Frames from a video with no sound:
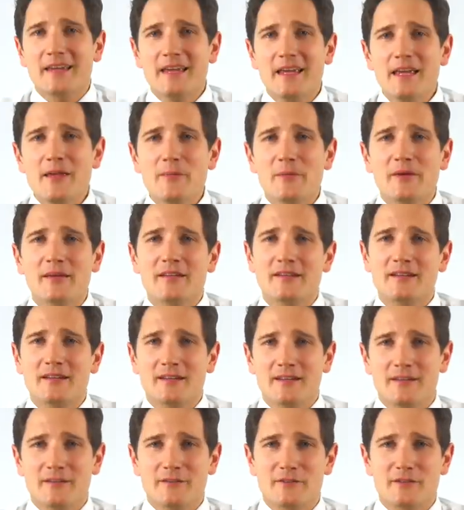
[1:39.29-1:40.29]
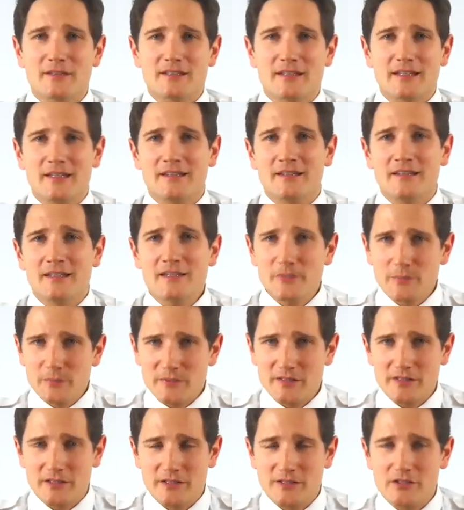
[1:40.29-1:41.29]
Keeping the levers in this
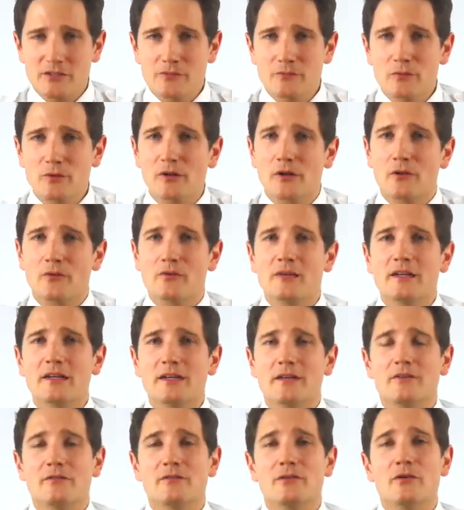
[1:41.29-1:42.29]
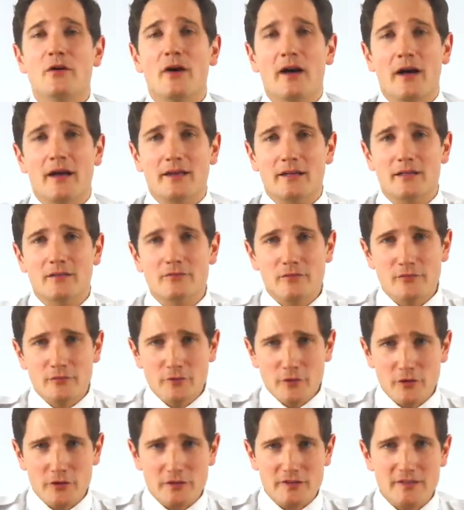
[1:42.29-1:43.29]
position will only give you idle
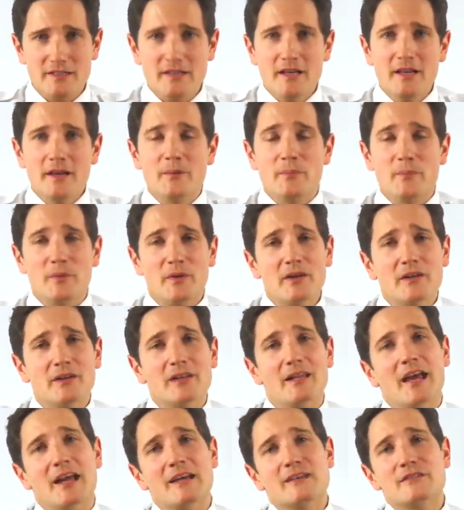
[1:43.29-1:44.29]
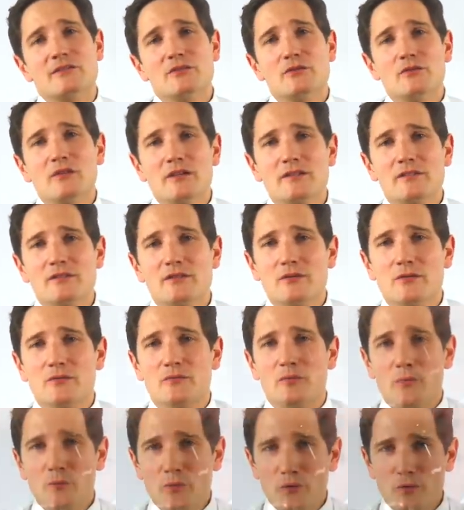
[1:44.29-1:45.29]
reverse. But as soon as you
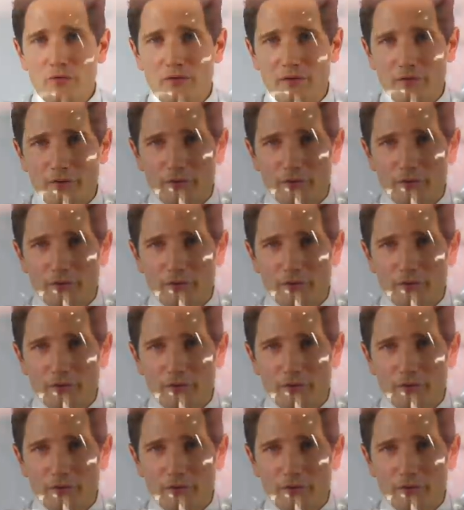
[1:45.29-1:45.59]
remove the